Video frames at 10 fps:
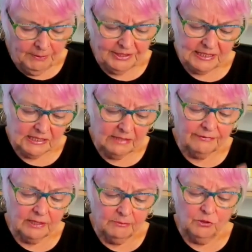But there's
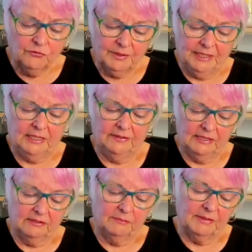definitely movement here.
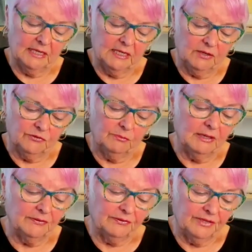The beginning of the
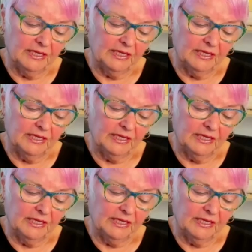month,